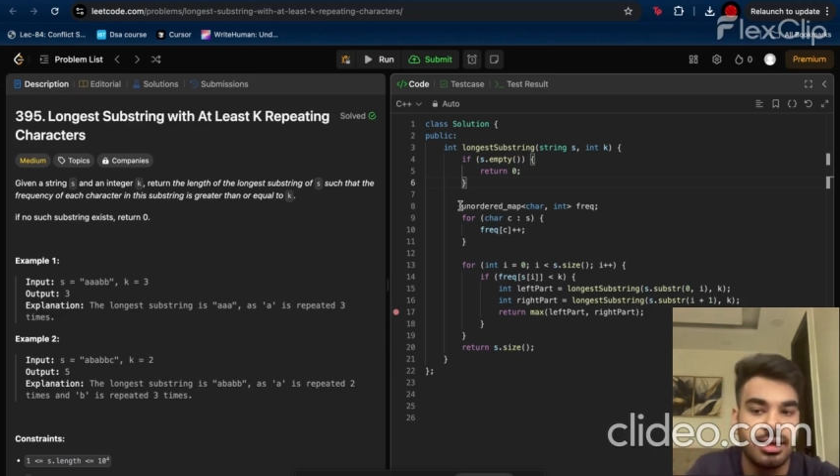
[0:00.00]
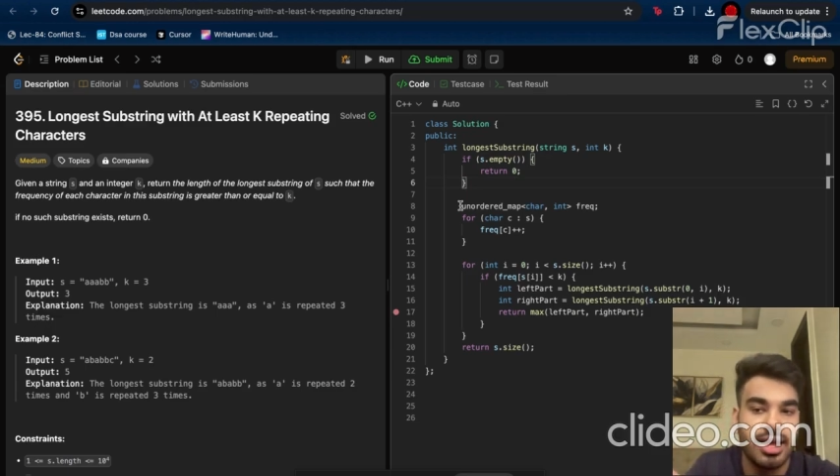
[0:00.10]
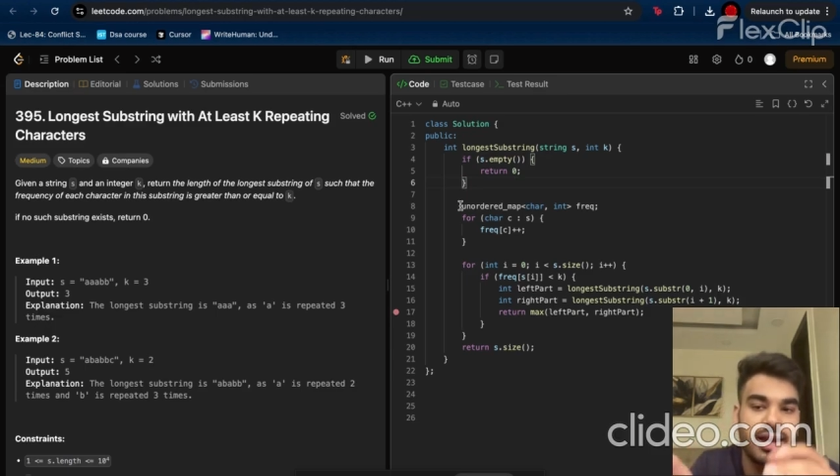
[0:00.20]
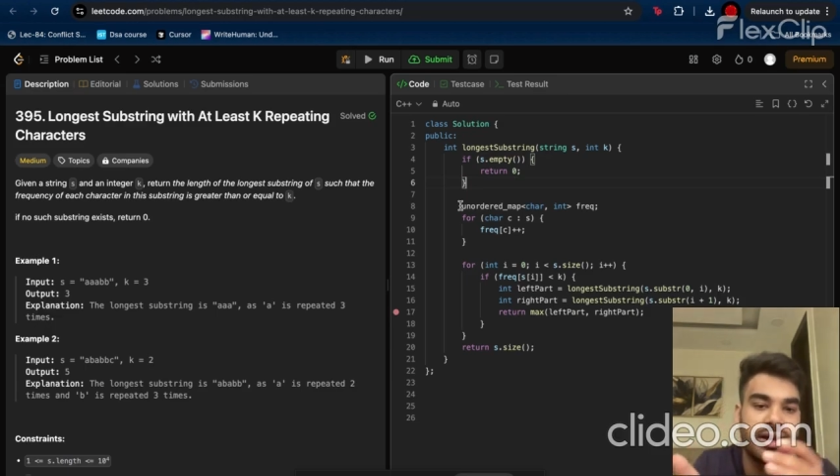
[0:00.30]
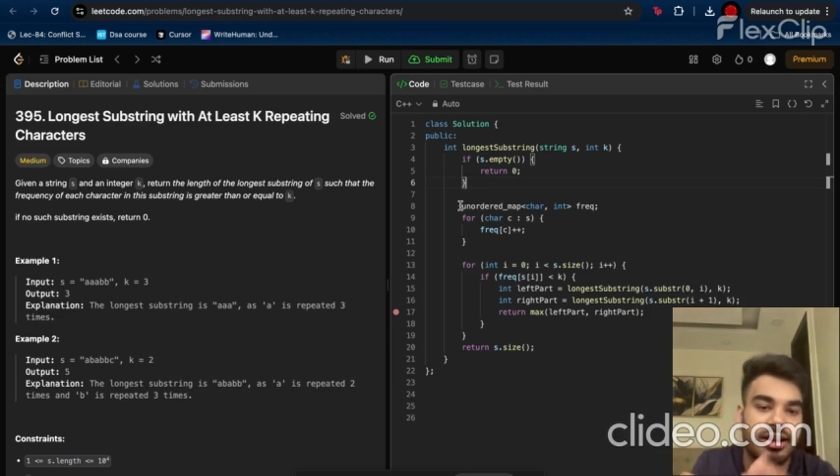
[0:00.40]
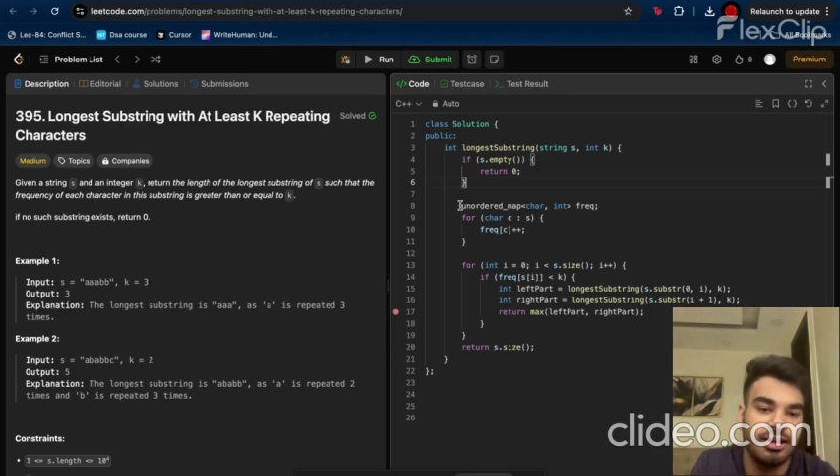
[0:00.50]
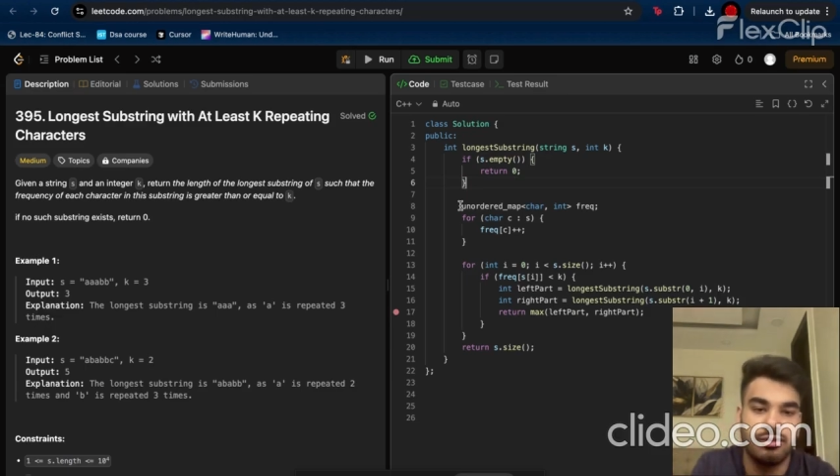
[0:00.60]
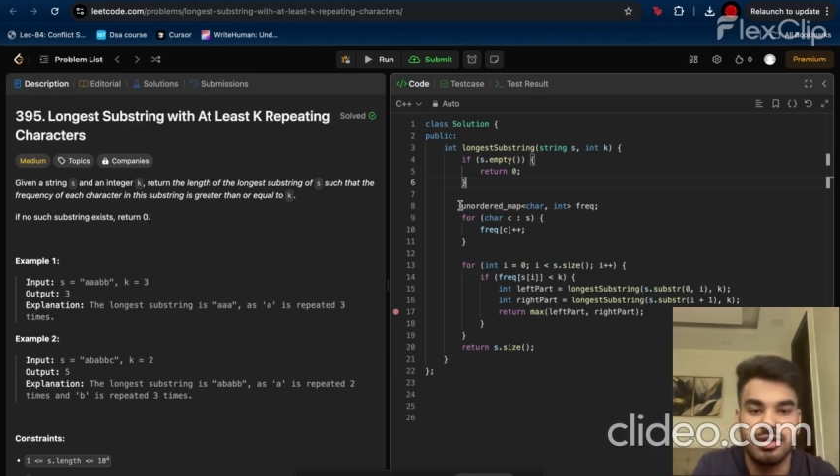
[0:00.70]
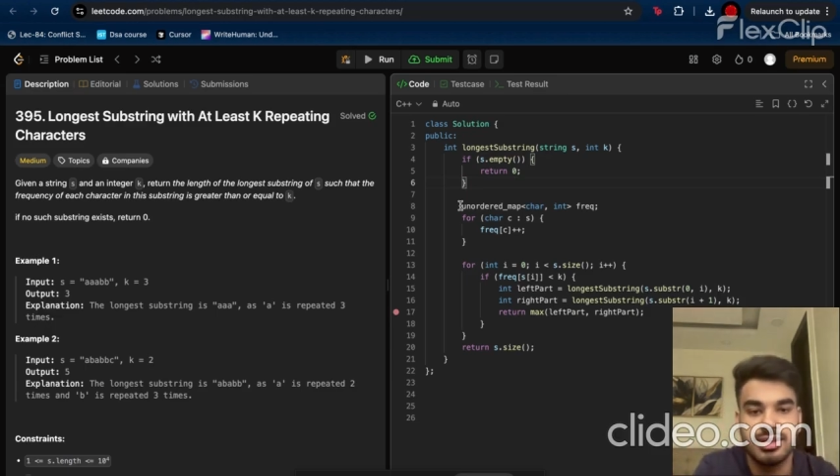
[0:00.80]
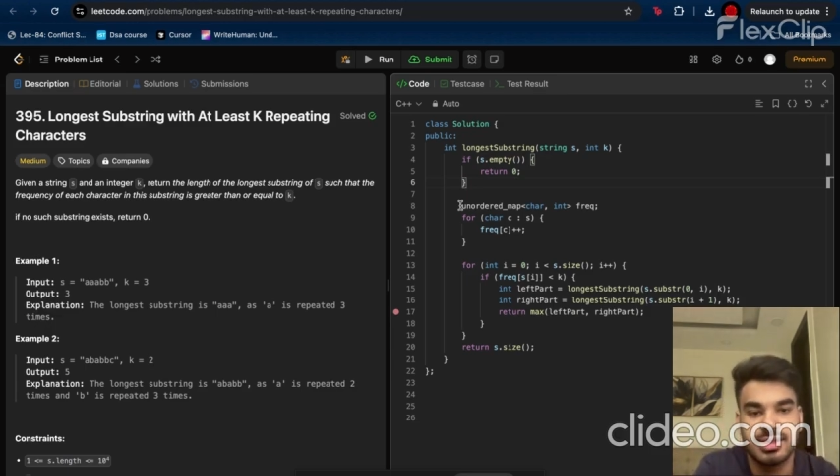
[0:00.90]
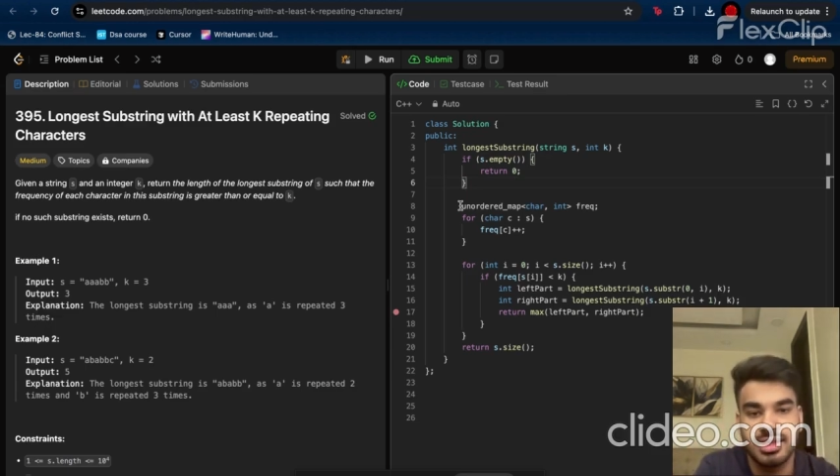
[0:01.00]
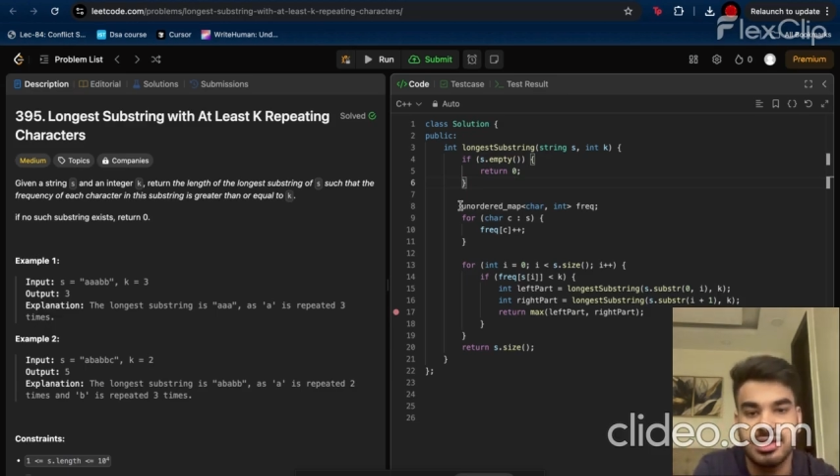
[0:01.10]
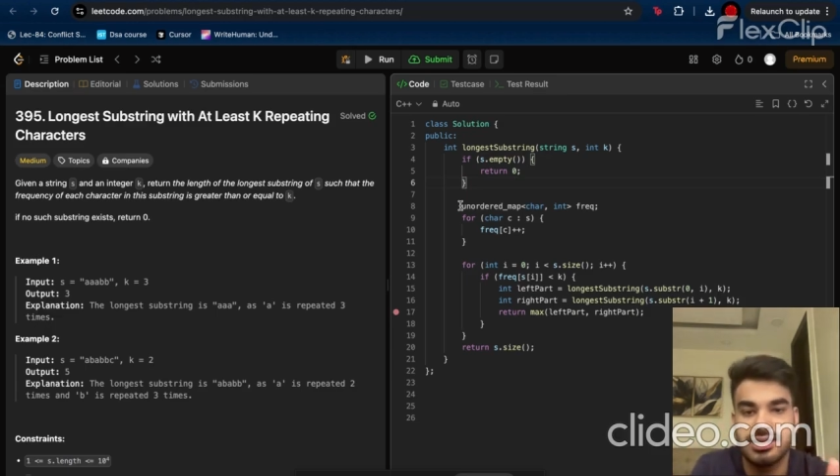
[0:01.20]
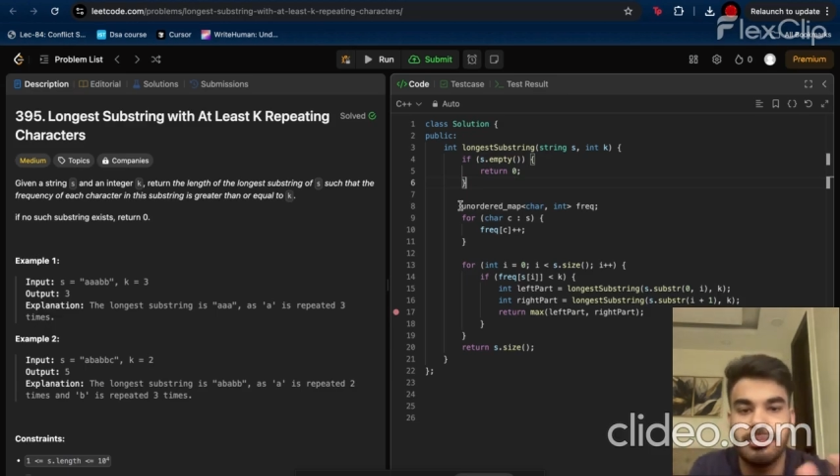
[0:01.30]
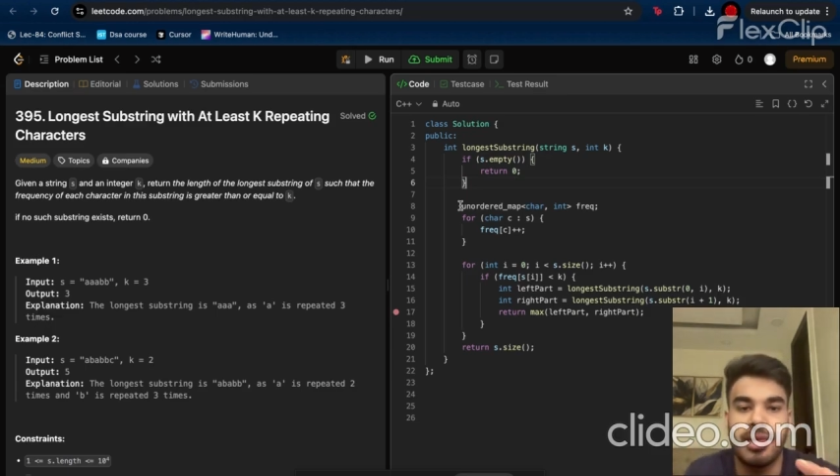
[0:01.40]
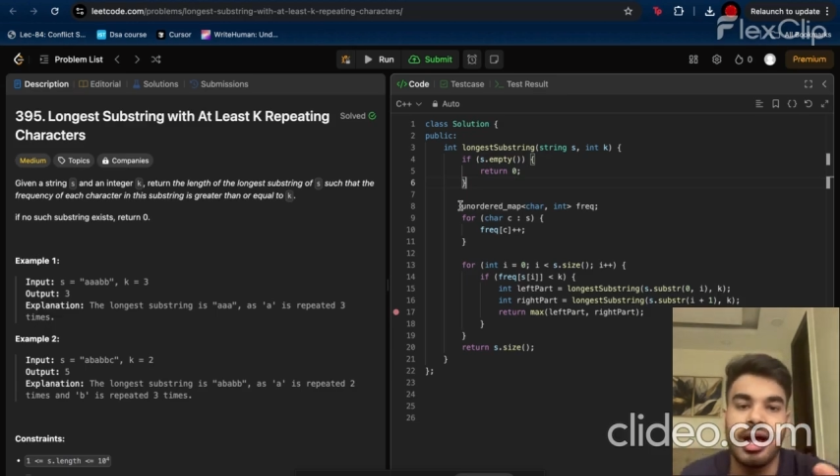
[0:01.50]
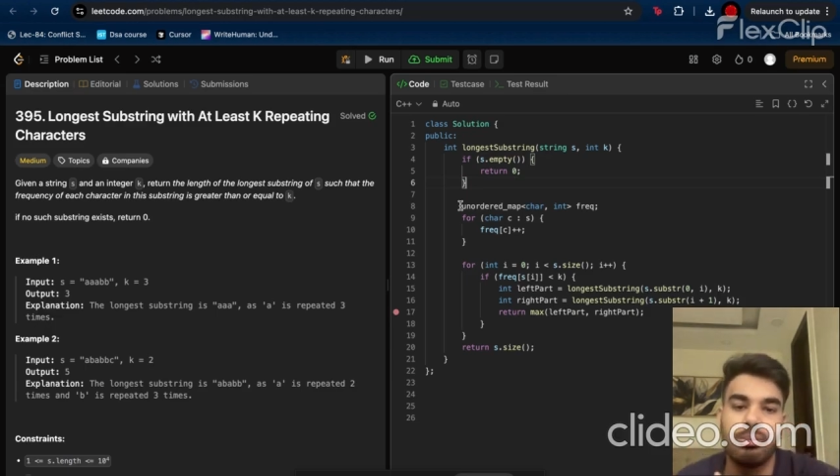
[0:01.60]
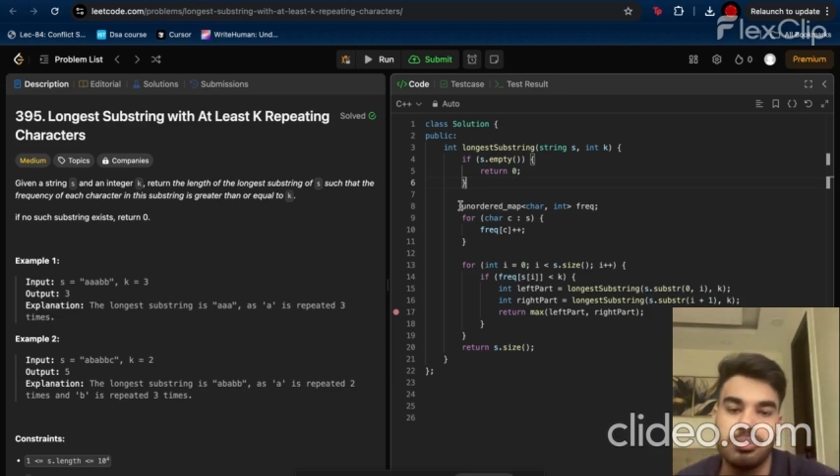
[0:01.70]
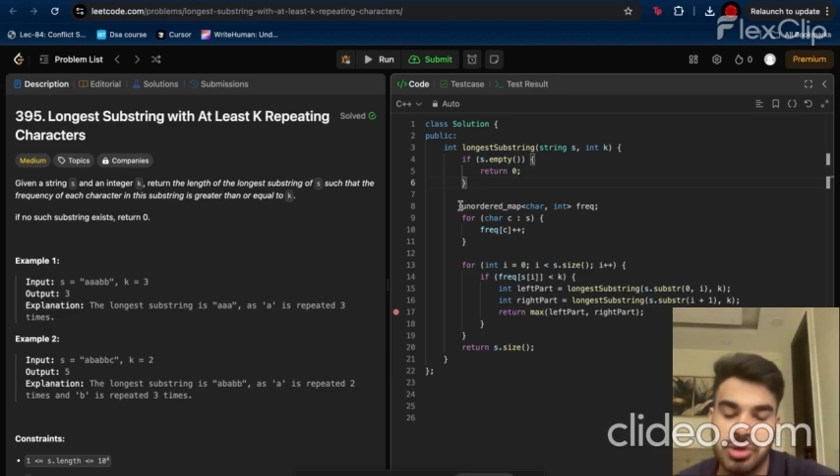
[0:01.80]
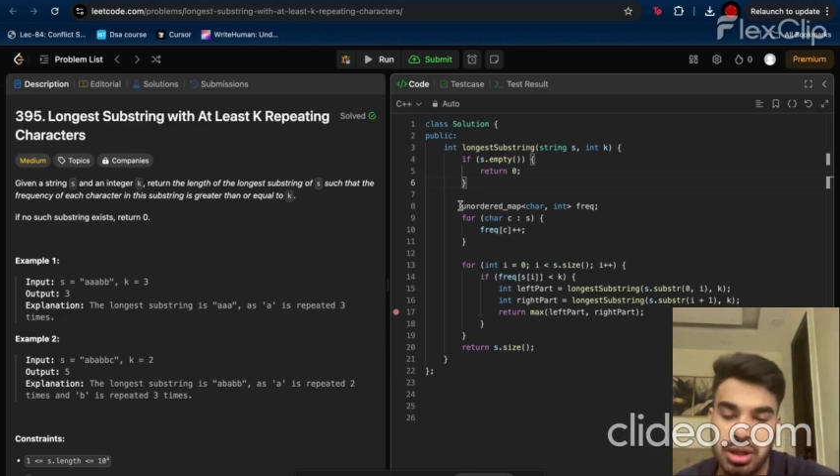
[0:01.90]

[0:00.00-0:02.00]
and traverse is a map.